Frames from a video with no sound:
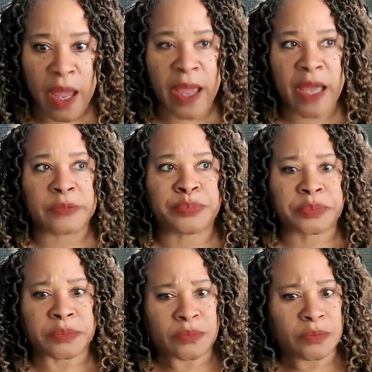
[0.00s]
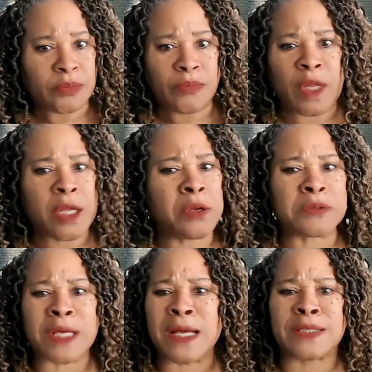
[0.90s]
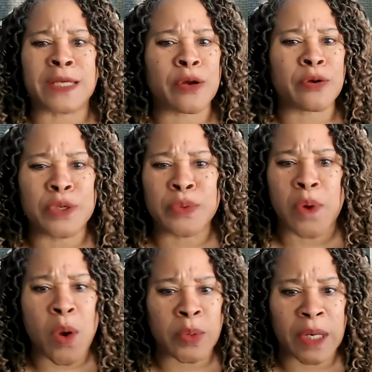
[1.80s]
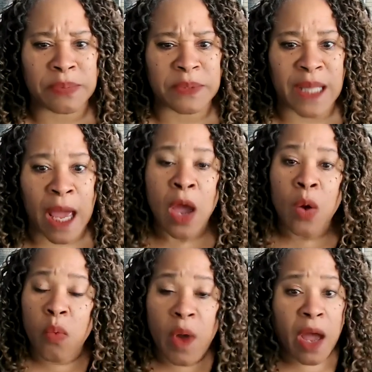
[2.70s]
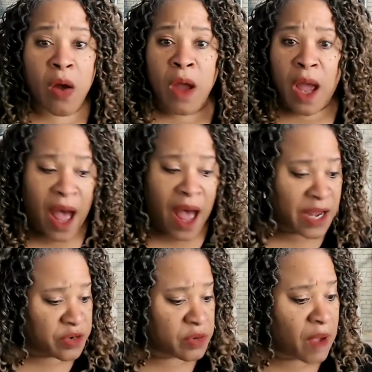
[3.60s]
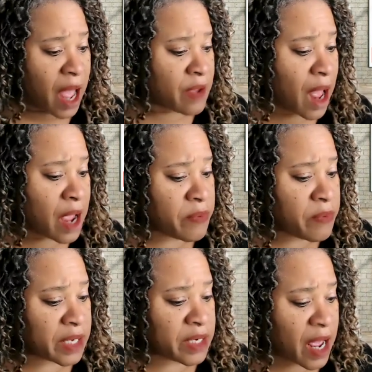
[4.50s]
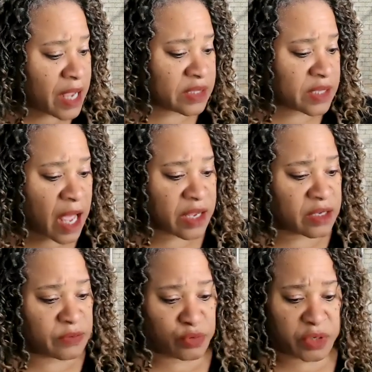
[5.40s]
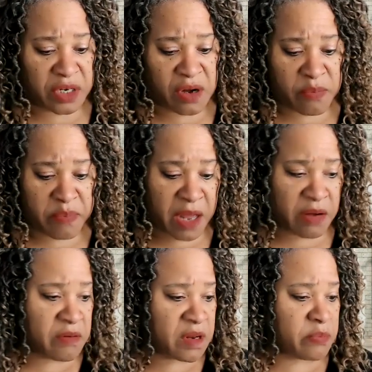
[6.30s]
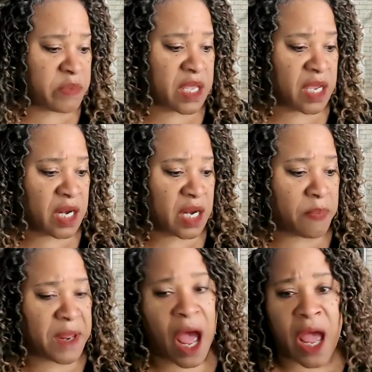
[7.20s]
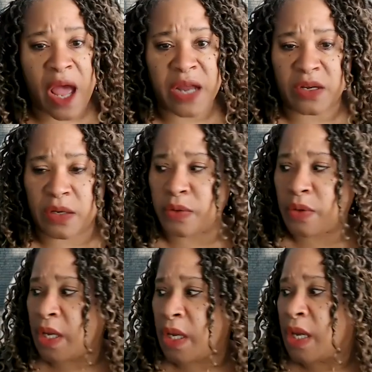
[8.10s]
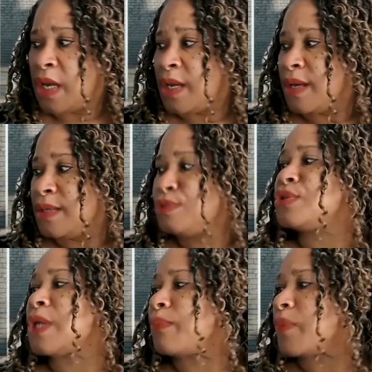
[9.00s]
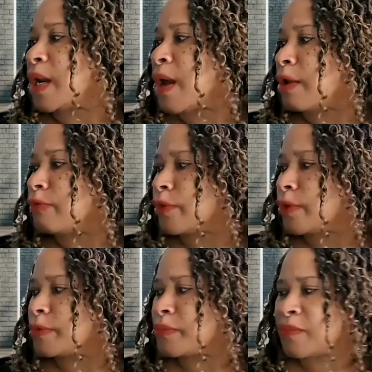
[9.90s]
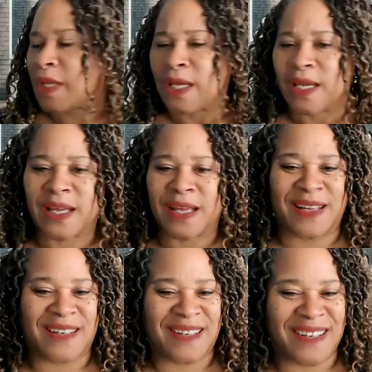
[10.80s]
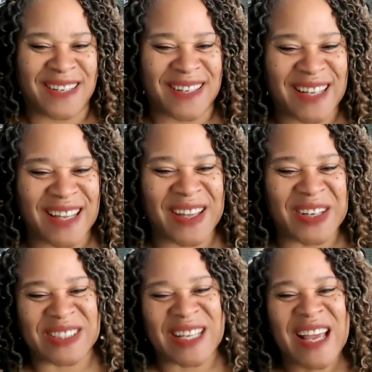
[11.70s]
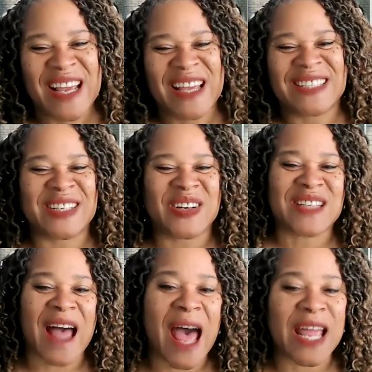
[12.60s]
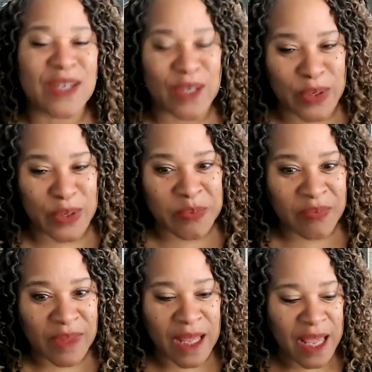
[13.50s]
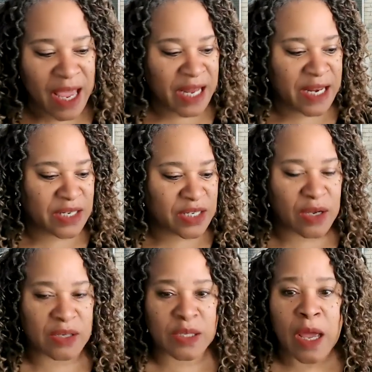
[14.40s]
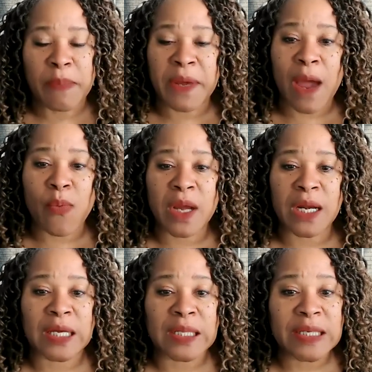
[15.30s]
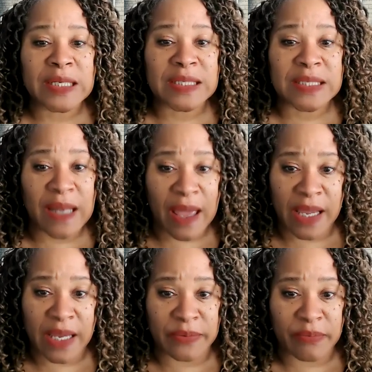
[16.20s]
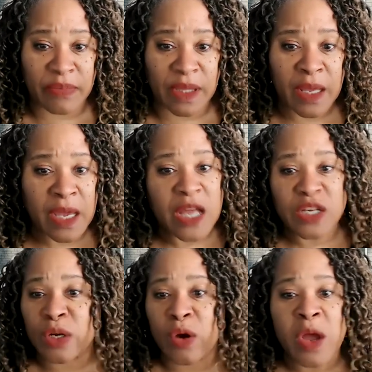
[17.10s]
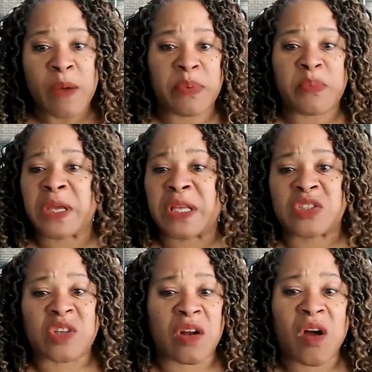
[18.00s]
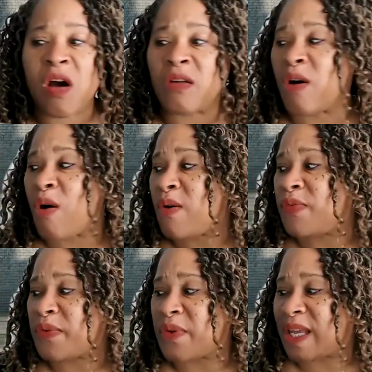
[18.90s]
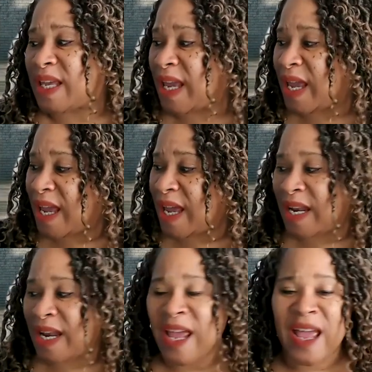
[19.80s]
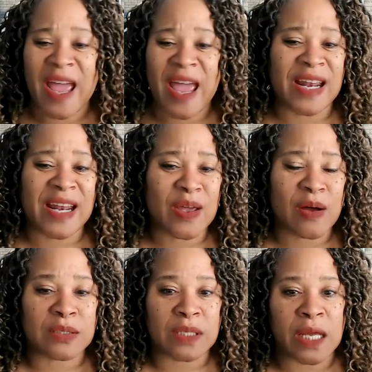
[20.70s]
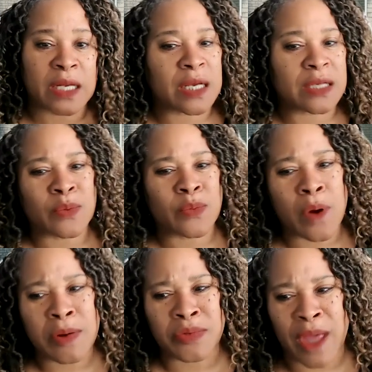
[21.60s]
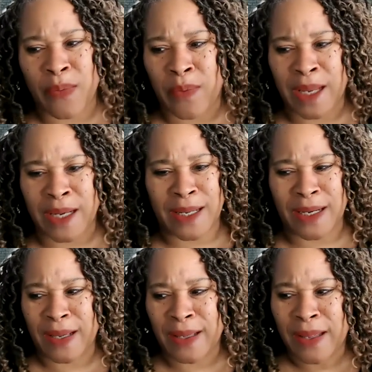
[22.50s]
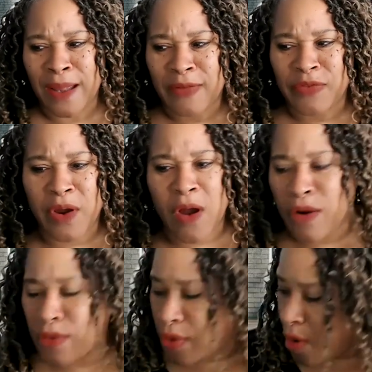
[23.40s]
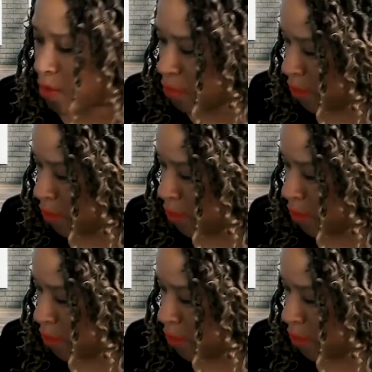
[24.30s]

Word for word: And he goes, until you own up to that. Well, I do. I, I recognize I could have treated her better in the beginning. I mean, I do. Stop that, Oliver. he goes, she goes, I do. And she goes, but I want a clean slate. You know, we can start all over again. And he goes, It doesn't work that way, Nina. There are no